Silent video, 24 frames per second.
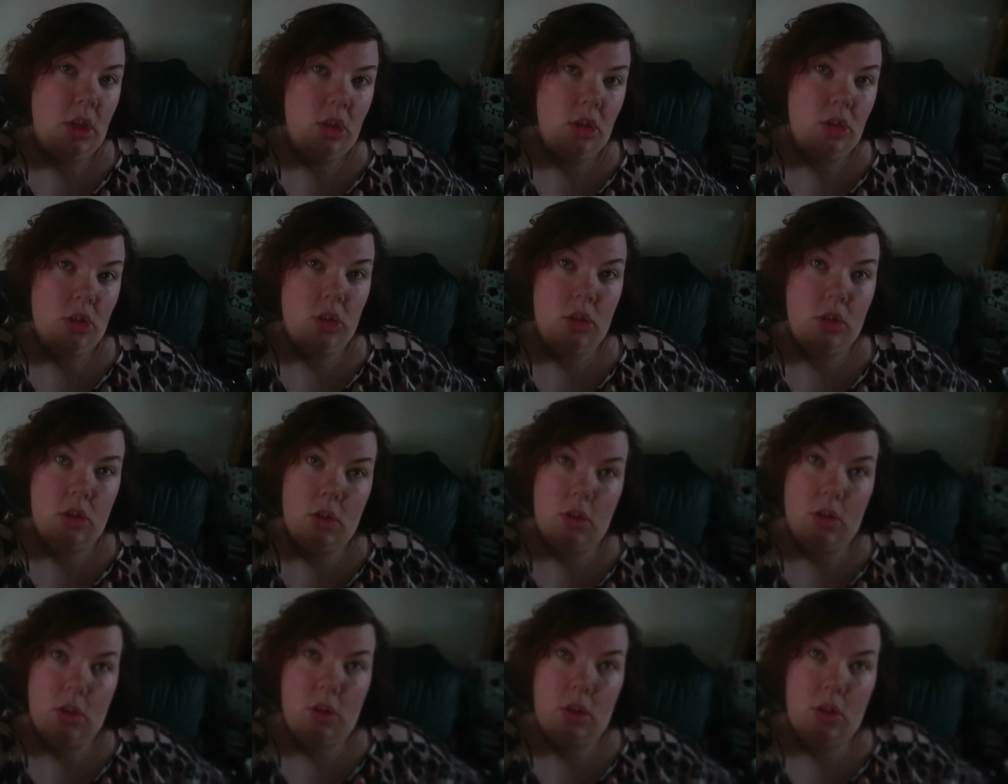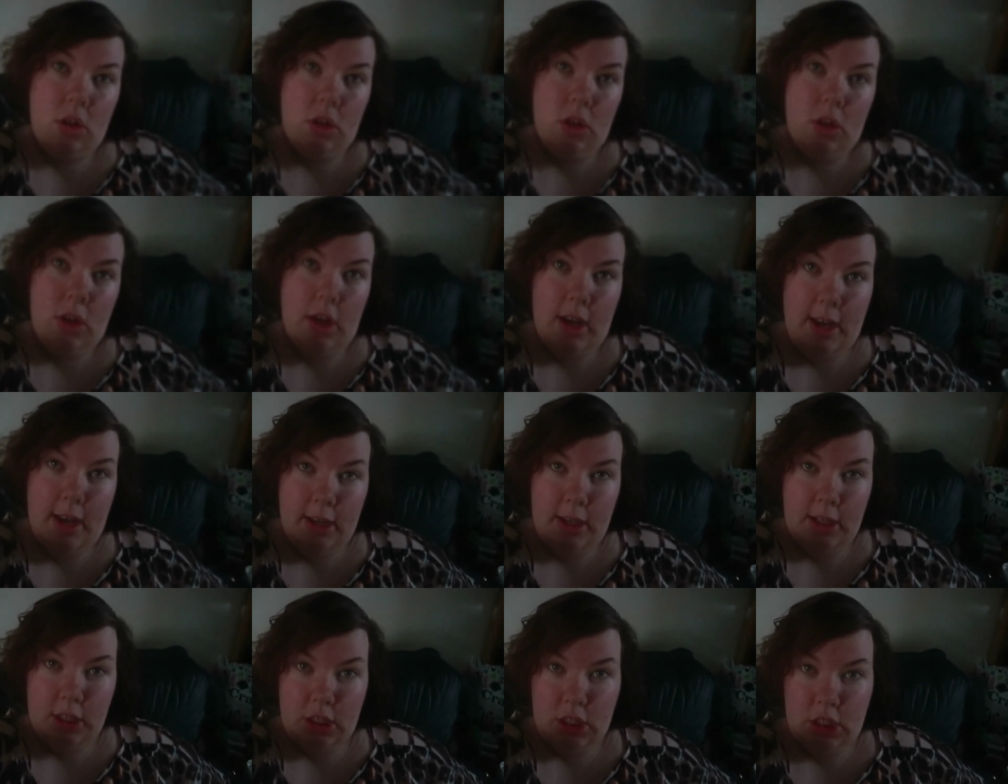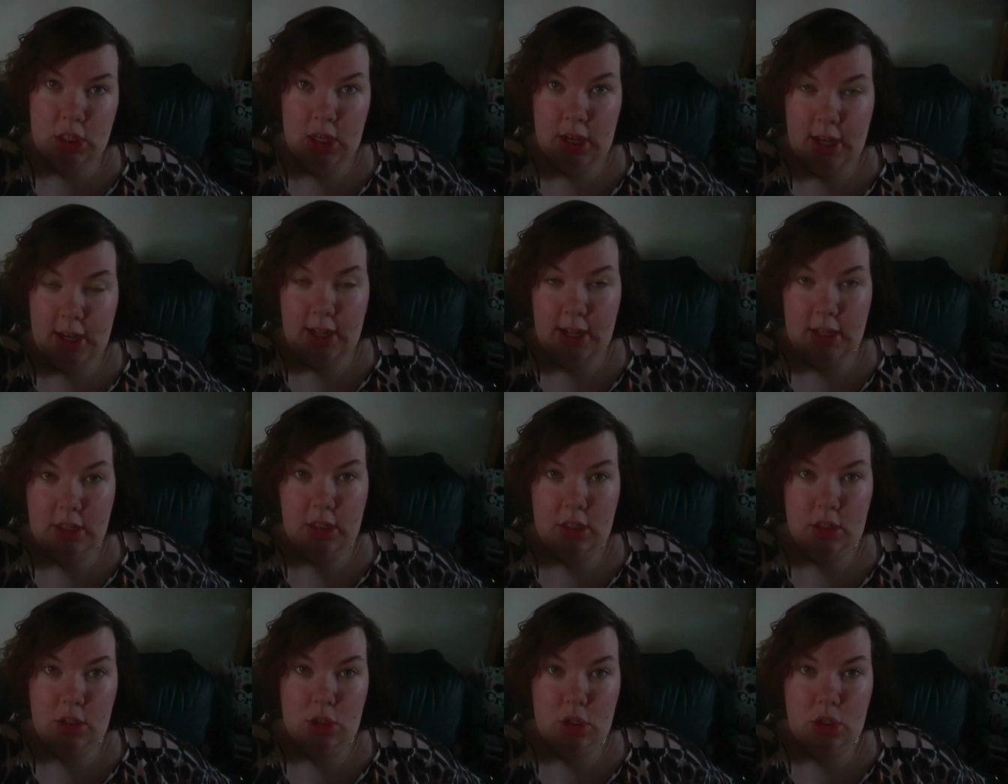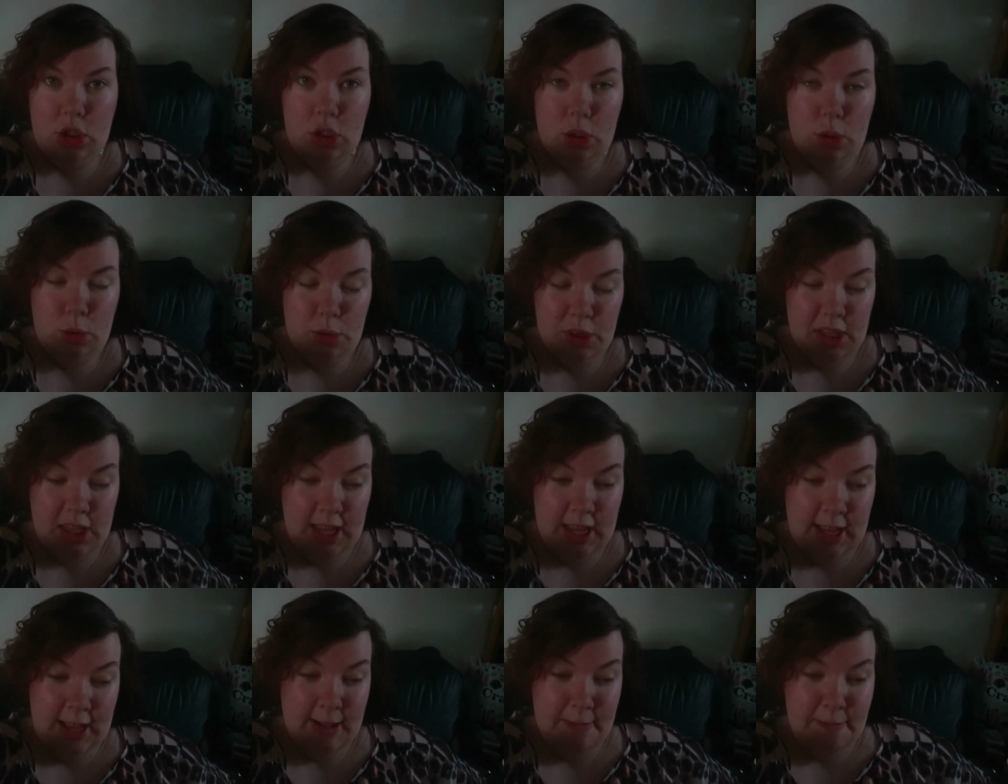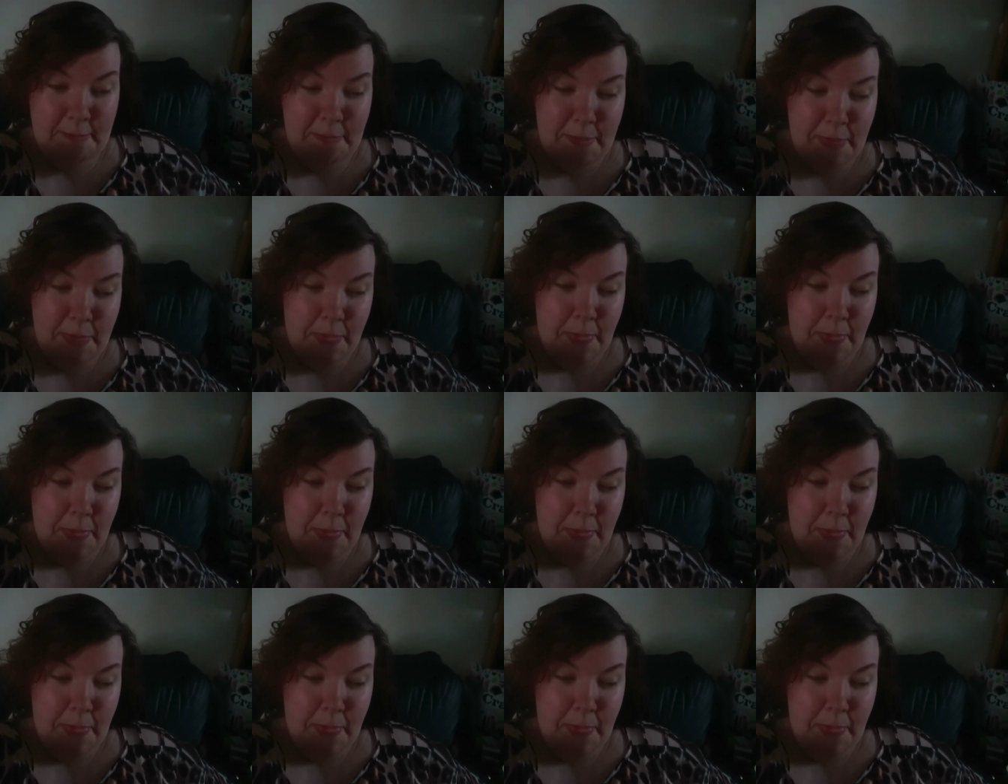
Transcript: So I shall do that.